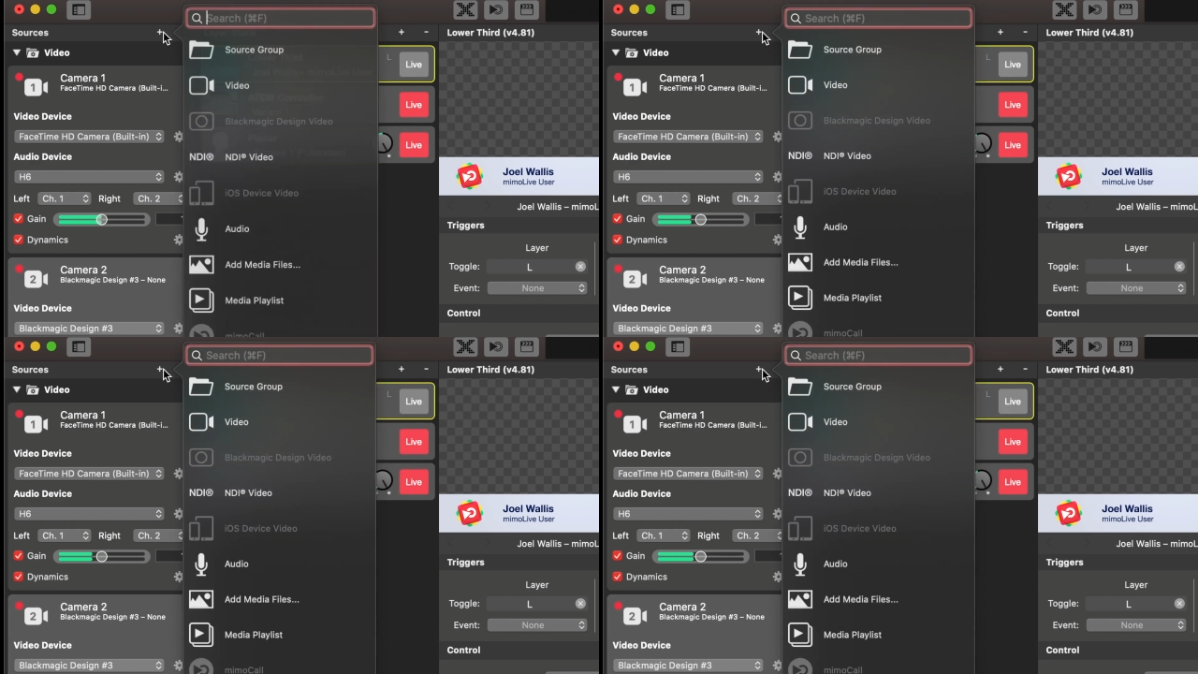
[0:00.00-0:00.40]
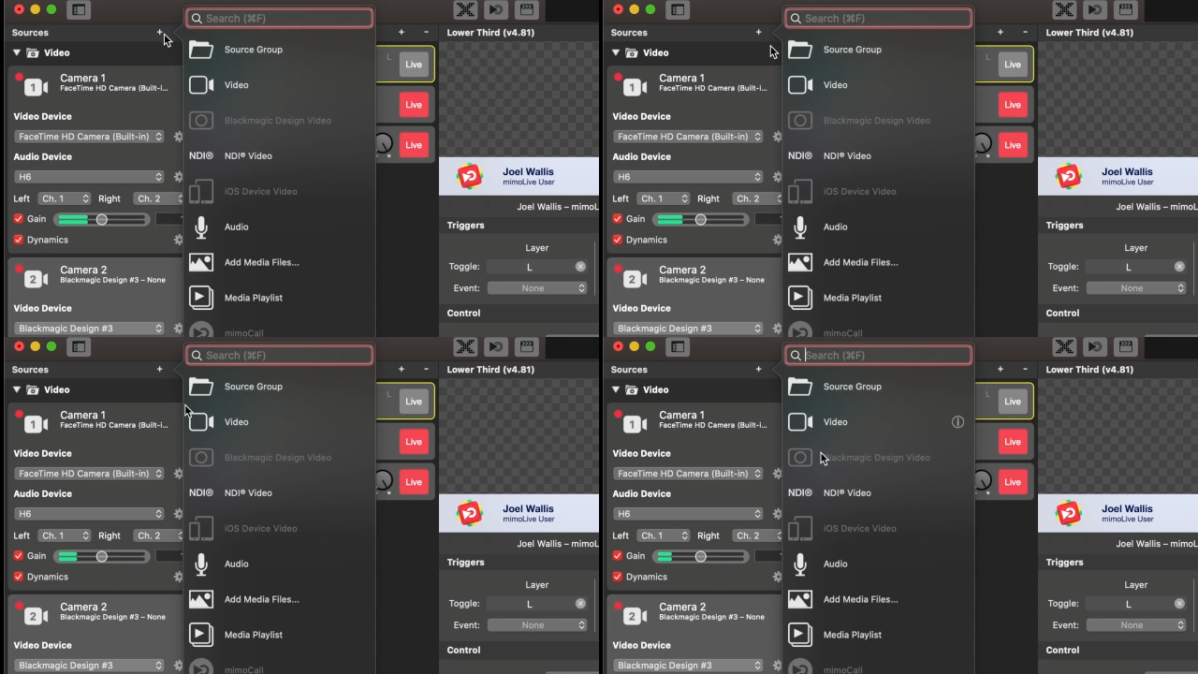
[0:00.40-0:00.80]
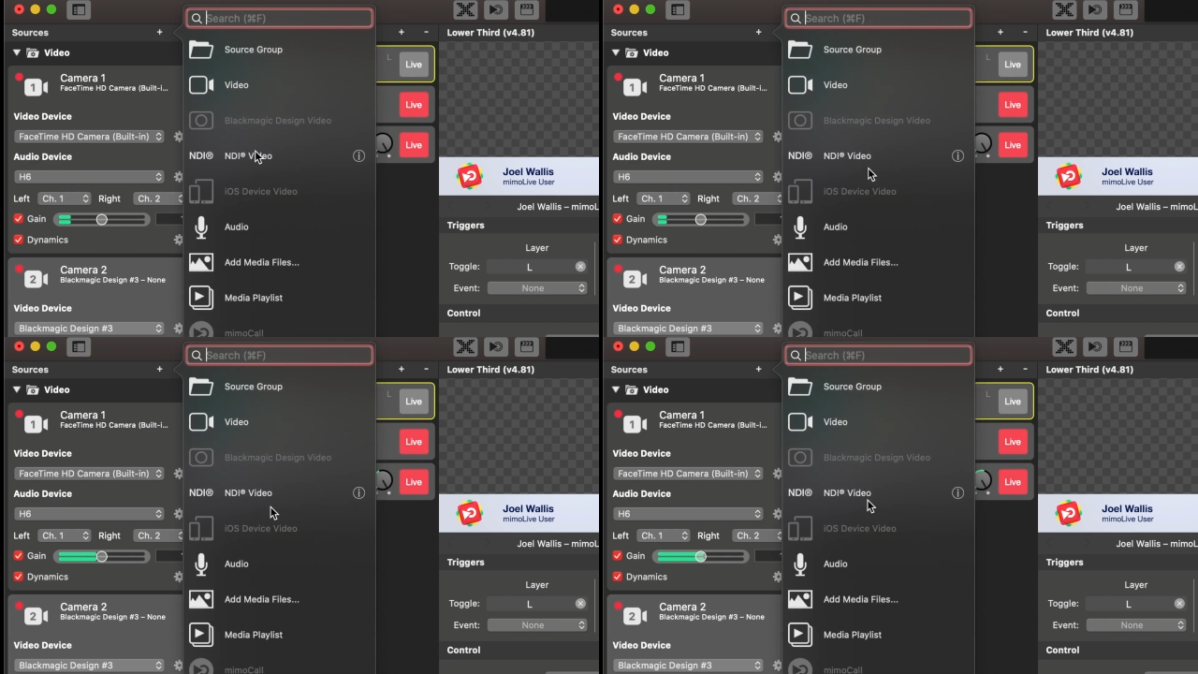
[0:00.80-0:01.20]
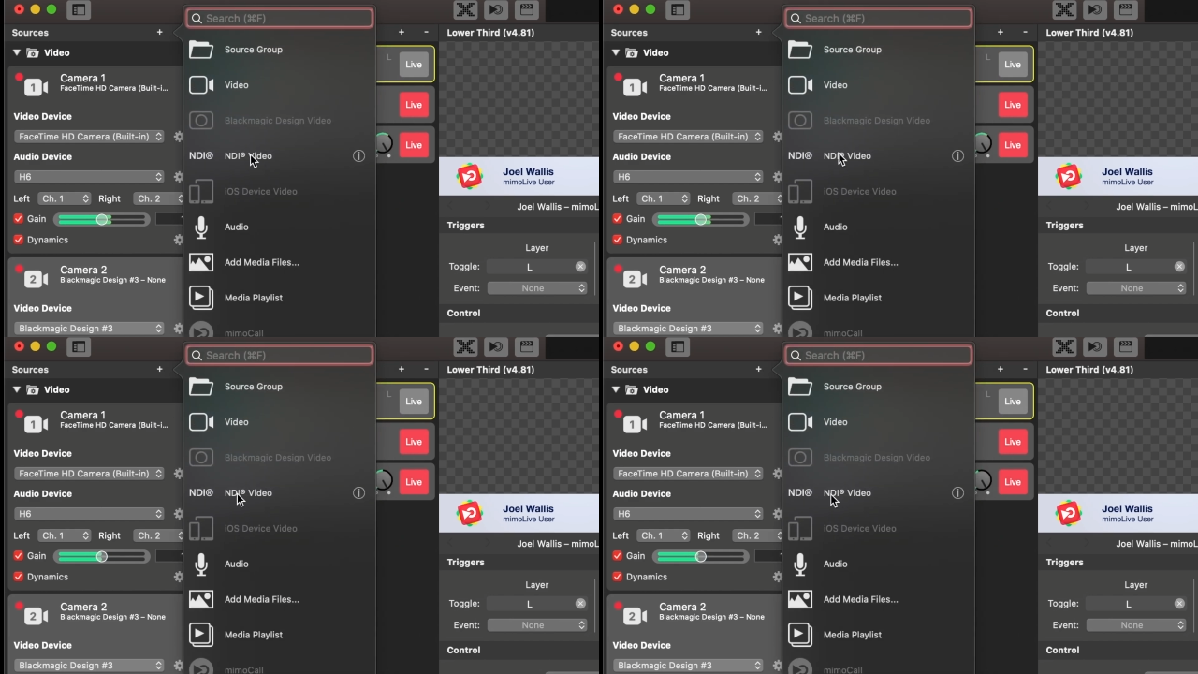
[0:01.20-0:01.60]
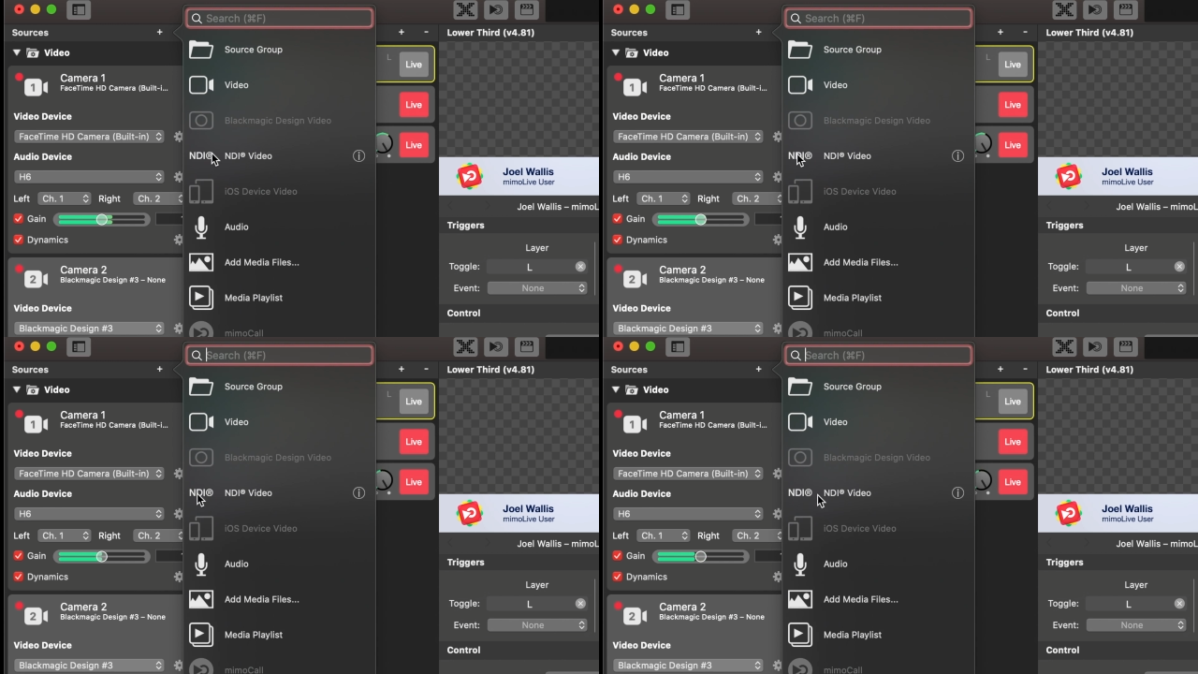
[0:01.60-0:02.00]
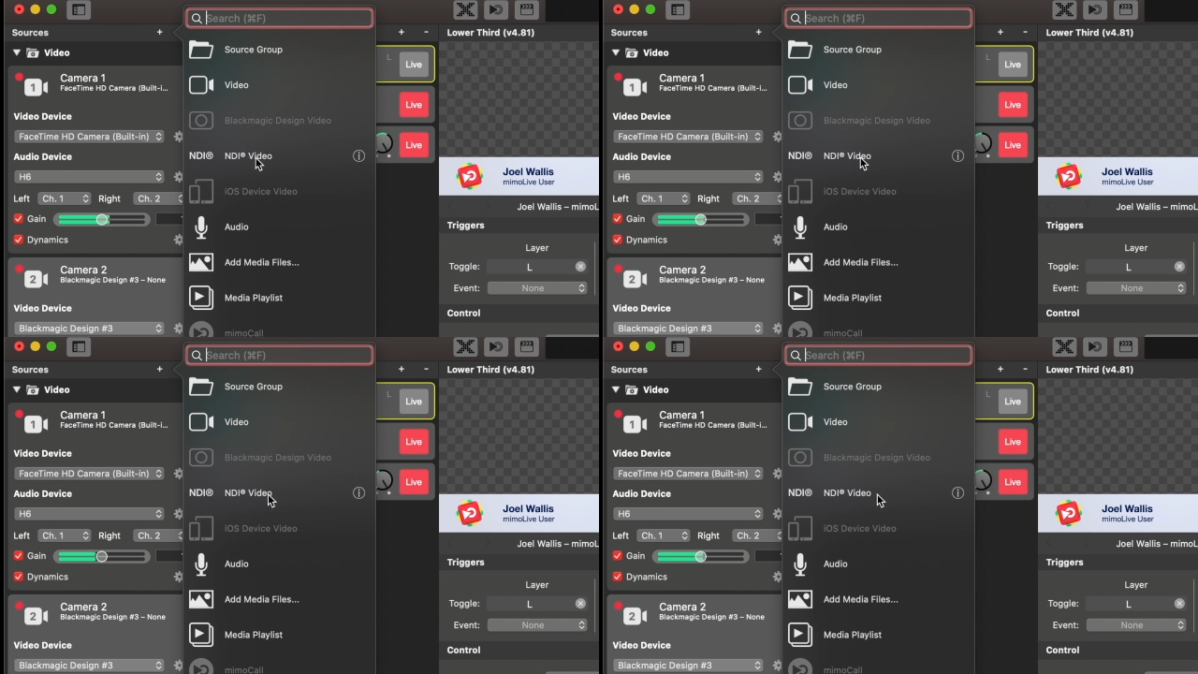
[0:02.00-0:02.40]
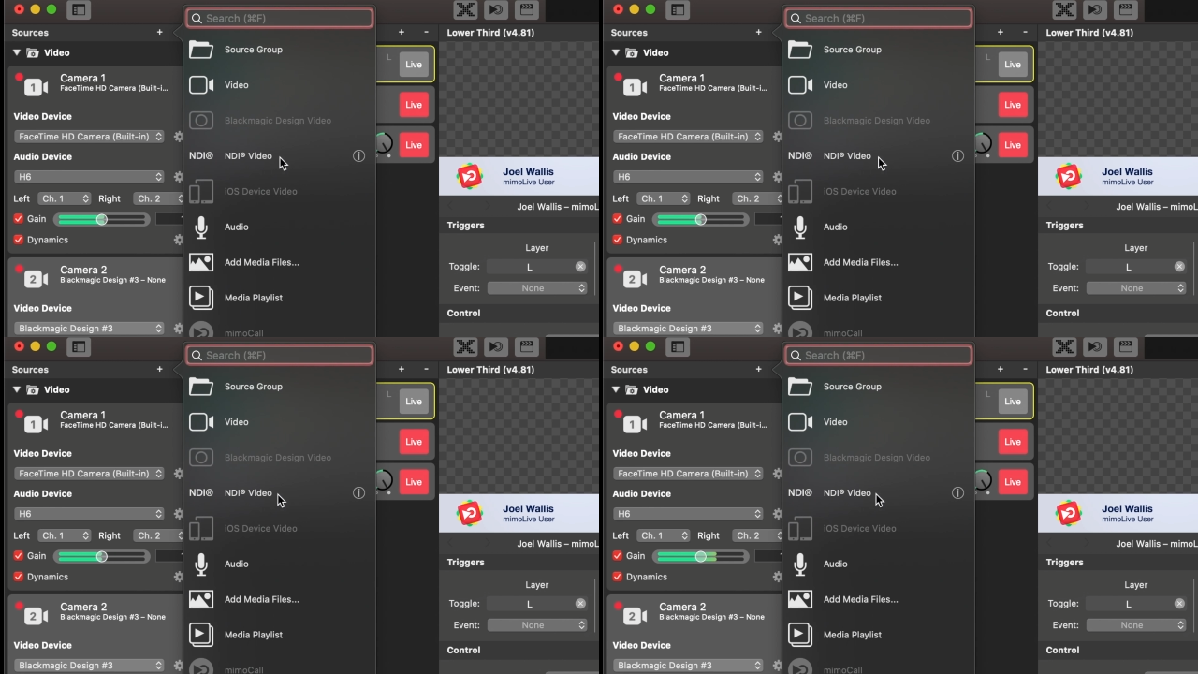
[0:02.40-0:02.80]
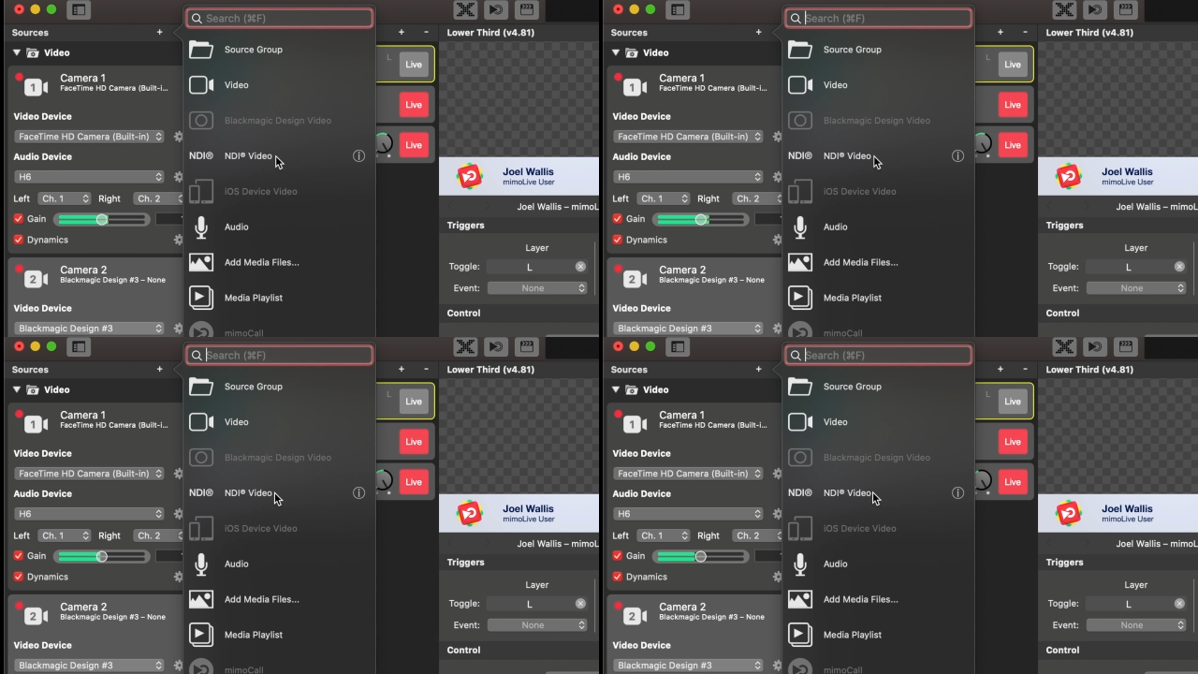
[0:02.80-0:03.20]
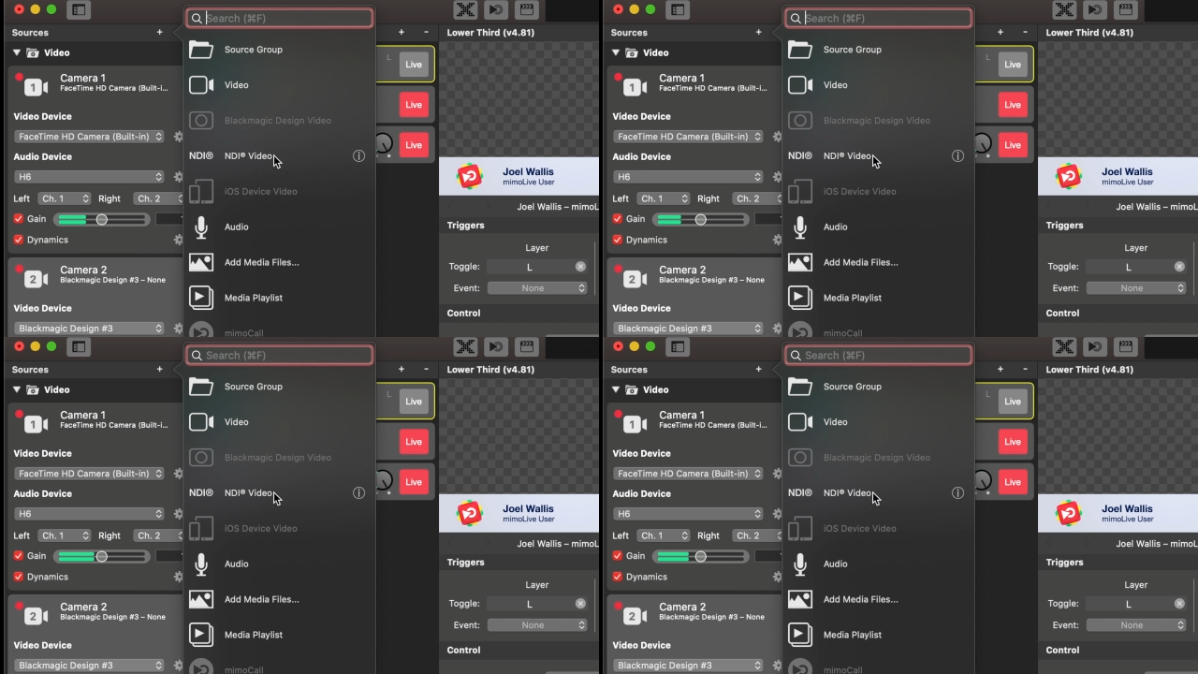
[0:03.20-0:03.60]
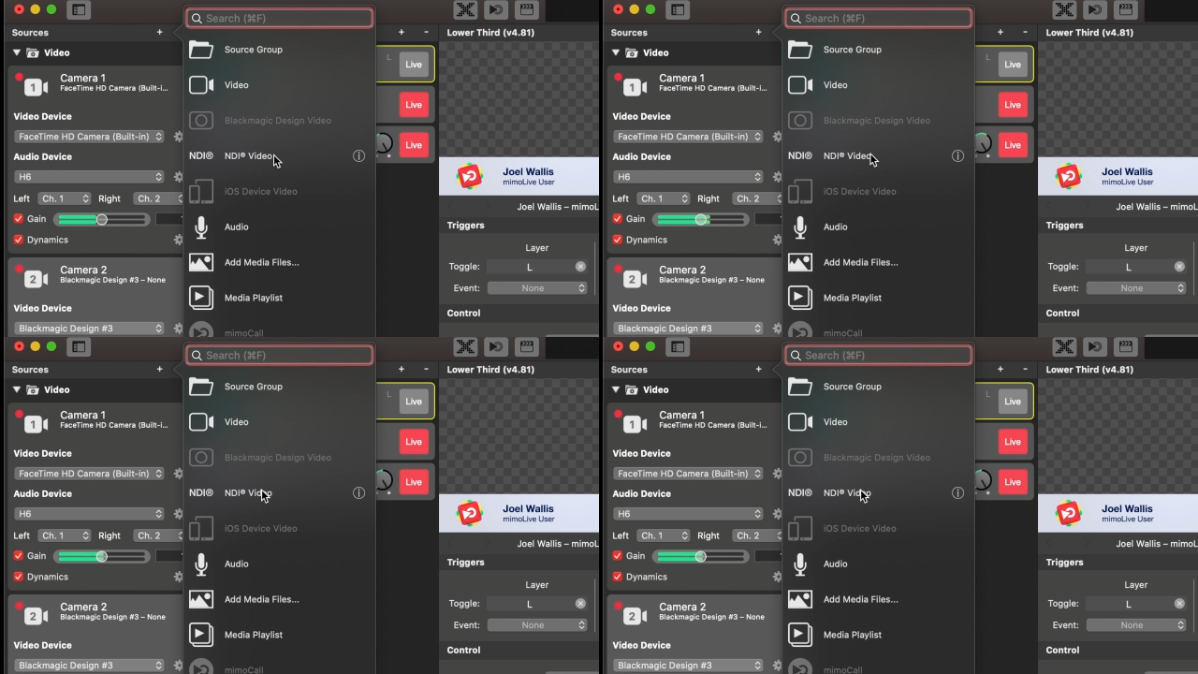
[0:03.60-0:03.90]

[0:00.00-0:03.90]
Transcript: No face is visible, so there are no lips to read.